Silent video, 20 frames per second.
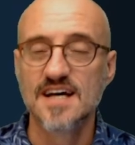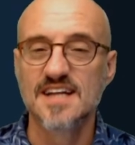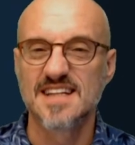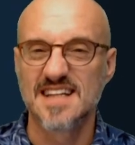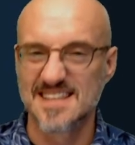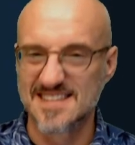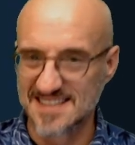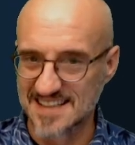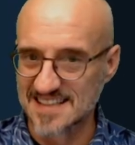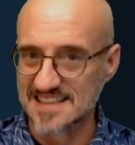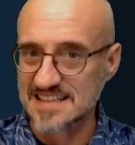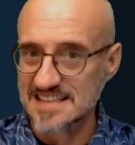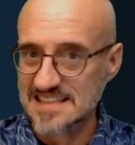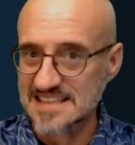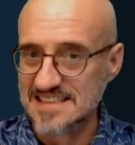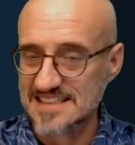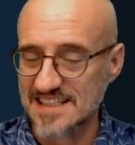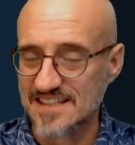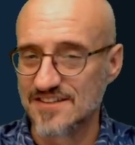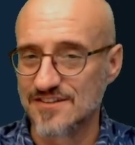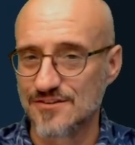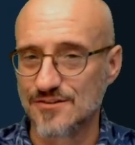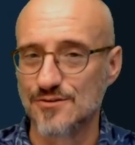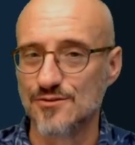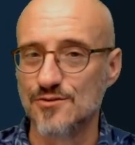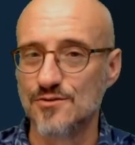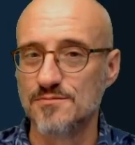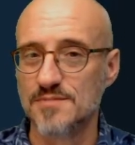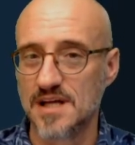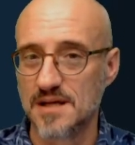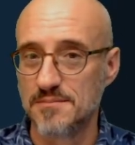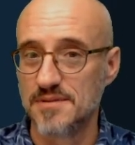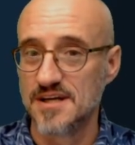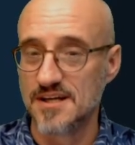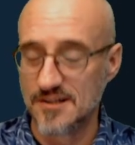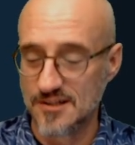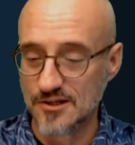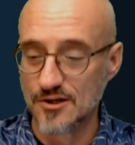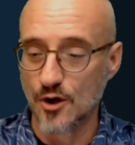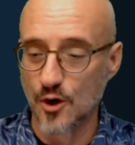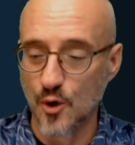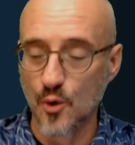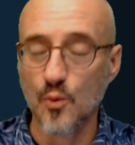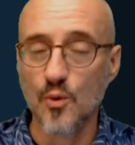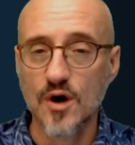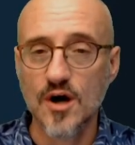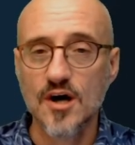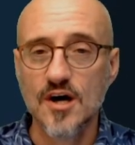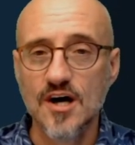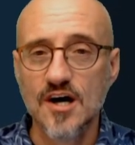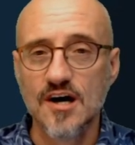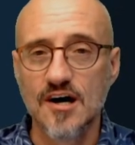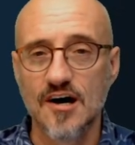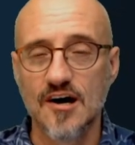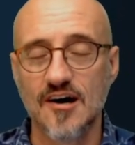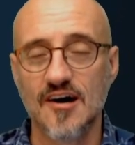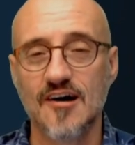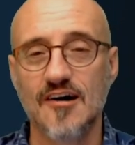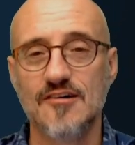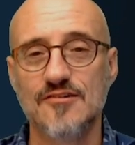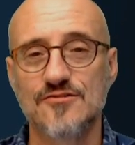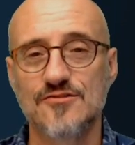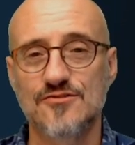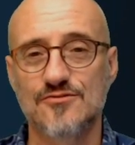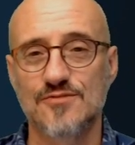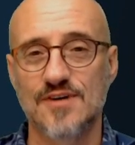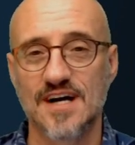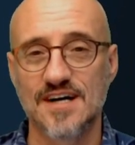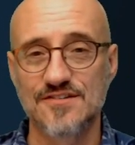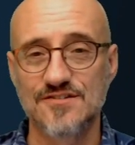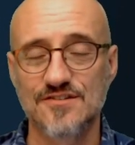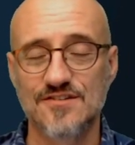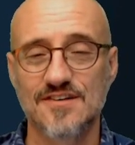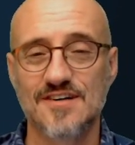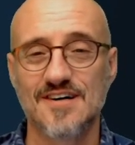That's at least 2, maybe no stress.